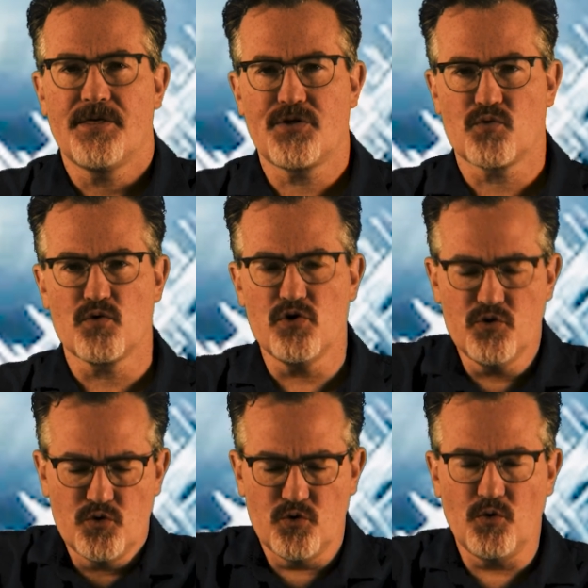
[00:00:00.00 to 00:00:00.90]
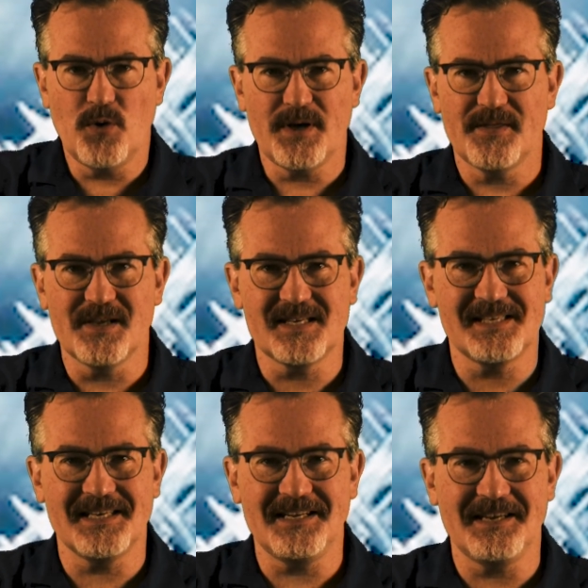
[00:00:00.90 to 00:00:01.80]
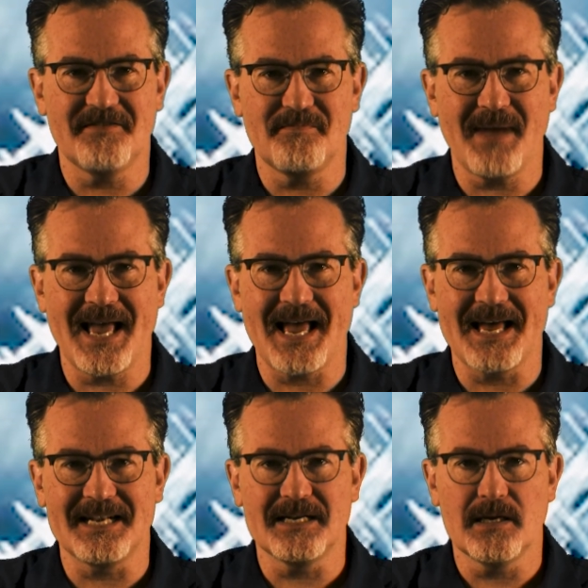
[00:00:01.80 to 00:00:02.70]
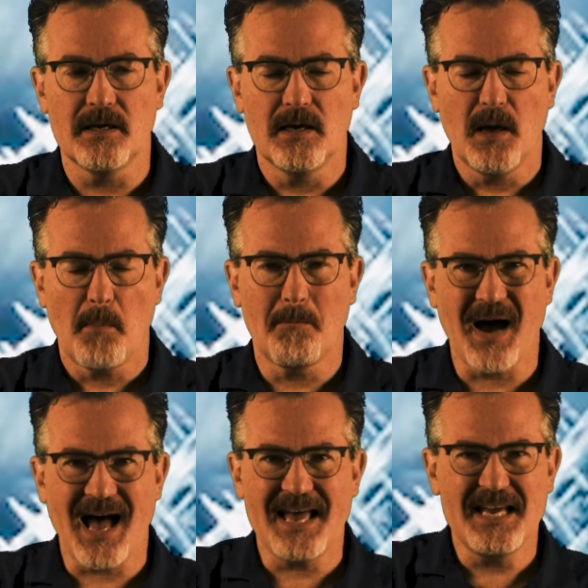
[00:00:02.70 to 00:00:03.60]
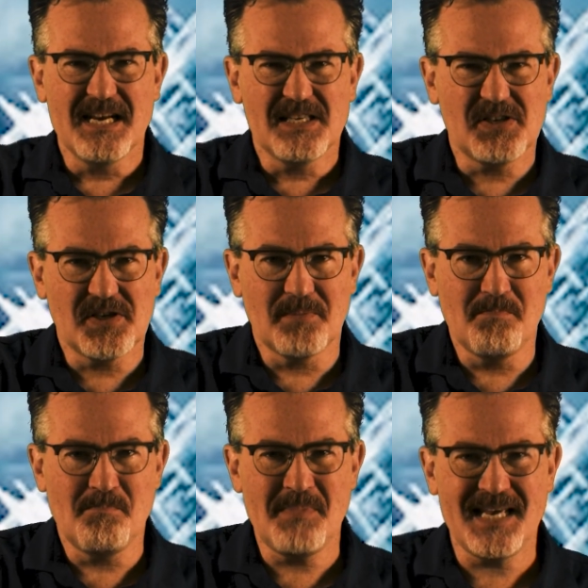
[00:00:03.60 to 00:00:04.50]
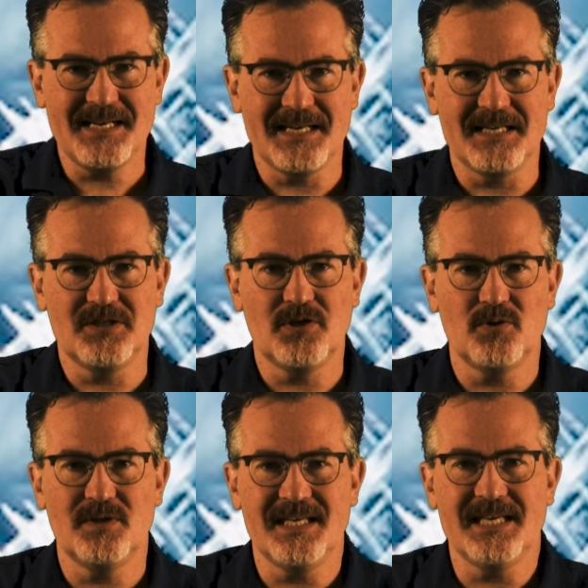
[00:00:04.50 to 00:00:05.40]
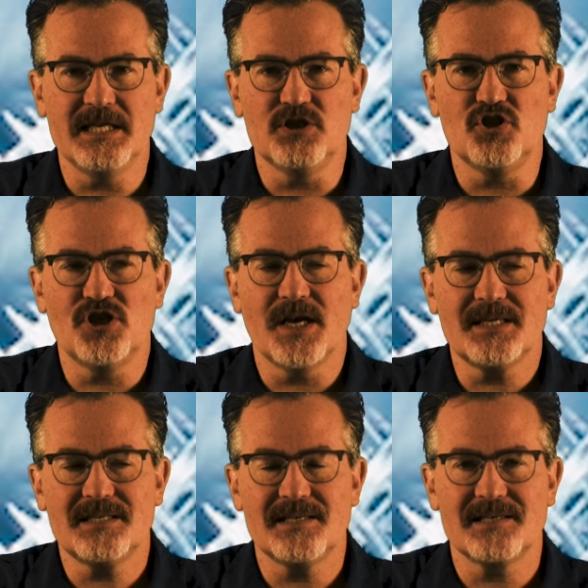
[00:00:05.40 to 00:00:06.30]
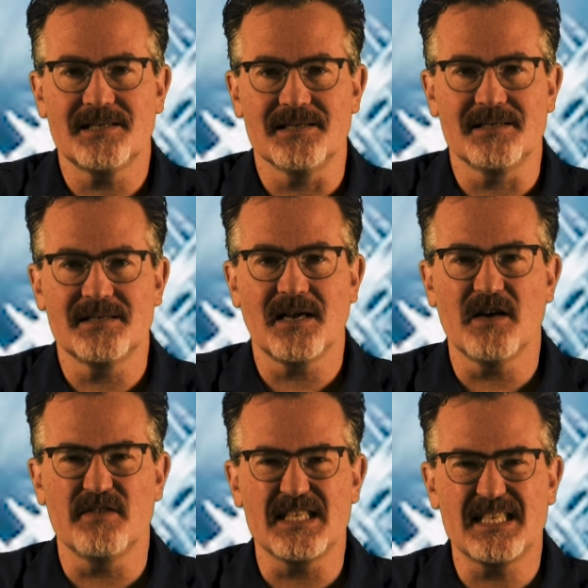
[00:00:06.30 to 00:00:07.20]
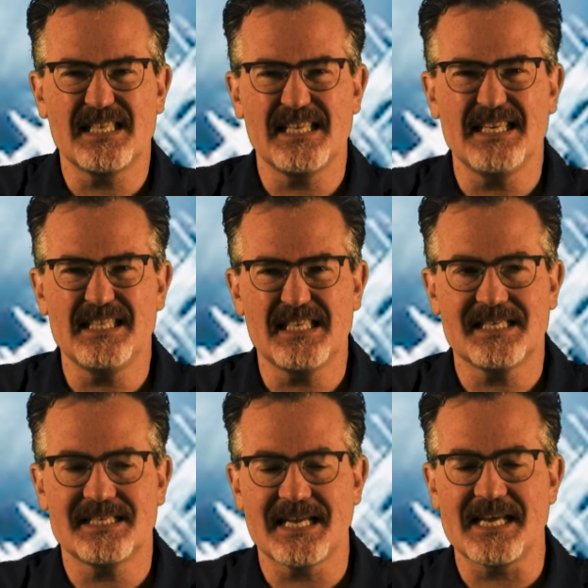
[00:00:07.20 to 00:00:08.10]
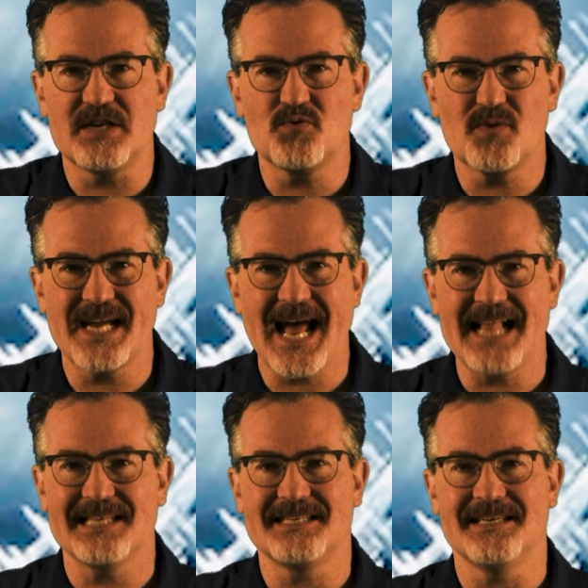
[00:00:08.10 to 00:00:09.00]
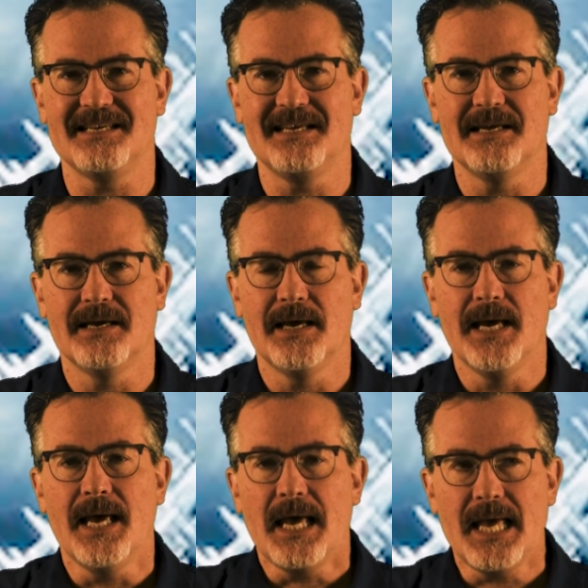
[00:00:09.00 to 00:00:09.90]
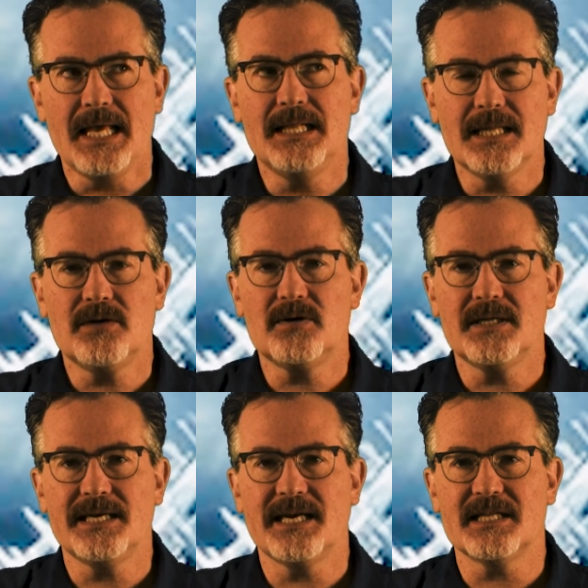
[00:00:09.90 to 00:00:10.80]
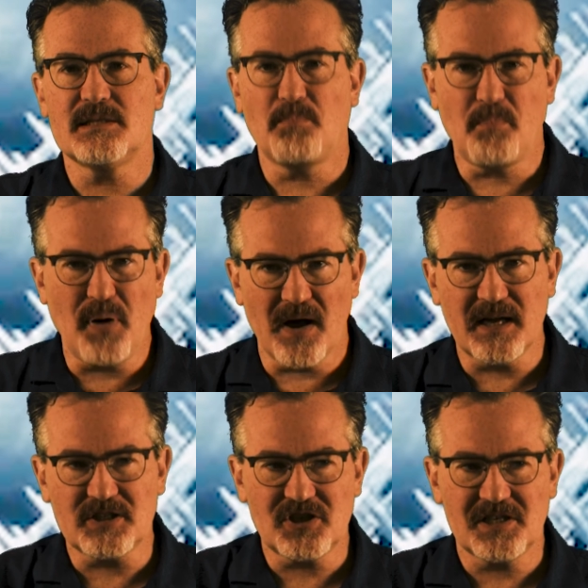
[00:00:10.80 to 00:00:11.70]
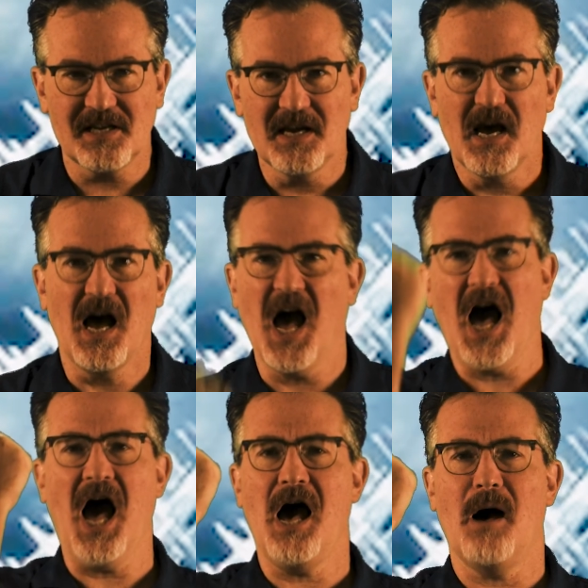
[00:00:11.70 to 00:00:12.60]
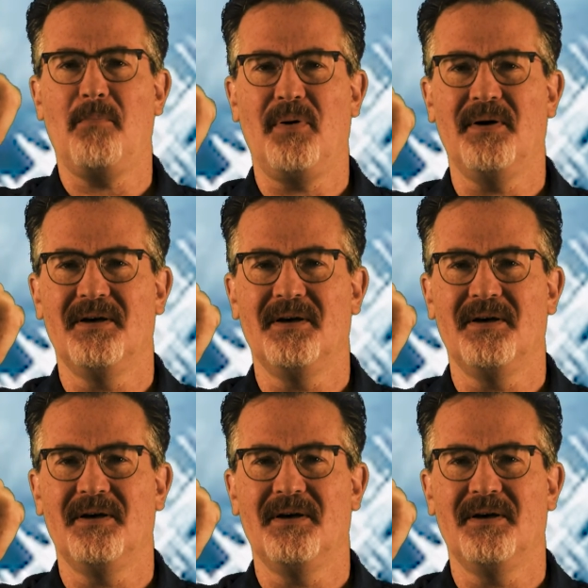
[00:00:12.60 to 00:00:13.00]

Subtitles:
through the city of man by submitting to the injustices of a sin-stained reality. He literally gets punched up